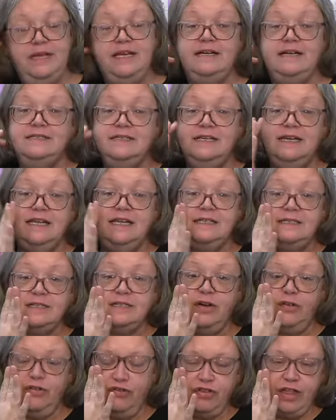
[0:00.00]
because it is
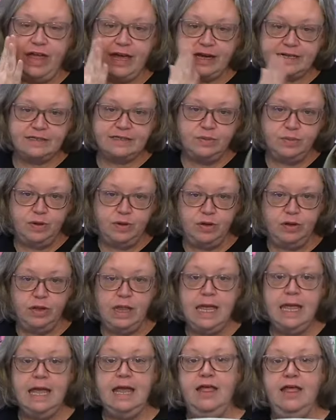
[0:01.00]
so flexible.